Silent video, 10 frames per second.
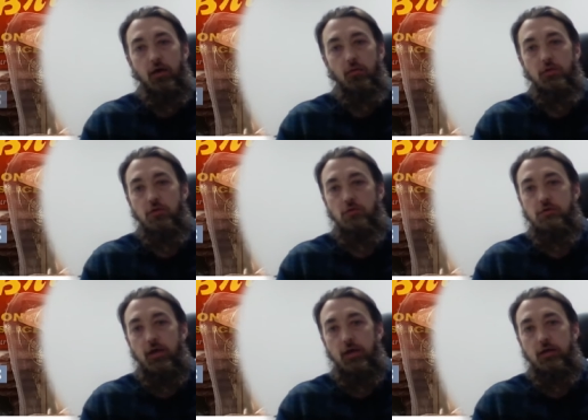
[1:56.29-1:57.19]
Uh, we do
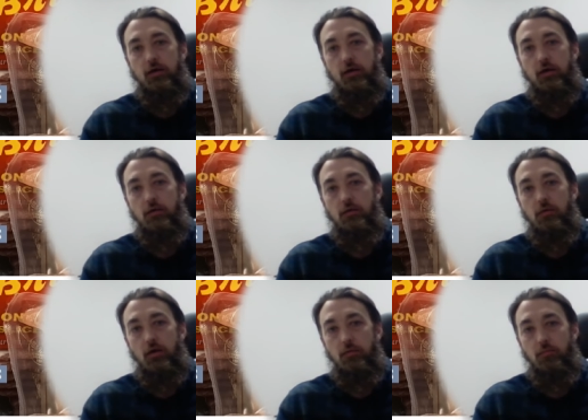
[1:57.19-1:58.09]
take
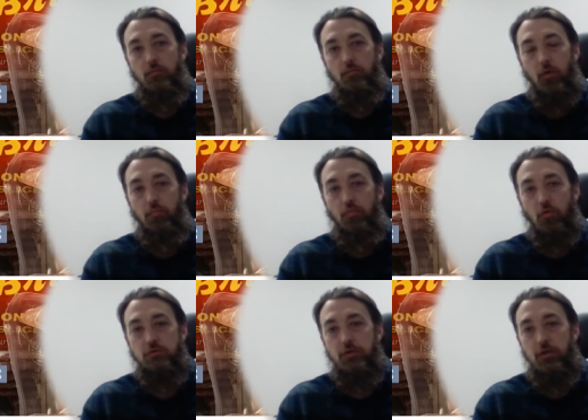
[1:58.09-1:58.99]
a
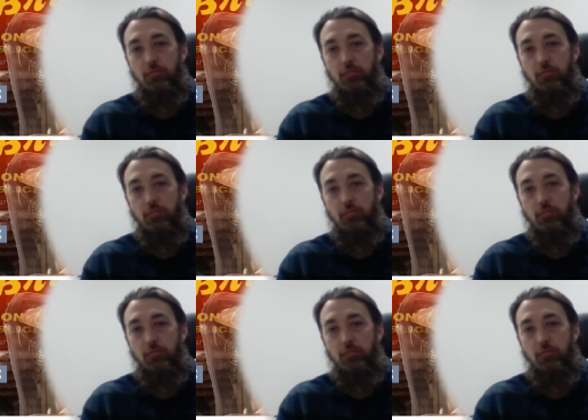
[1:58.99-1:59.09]
portion of the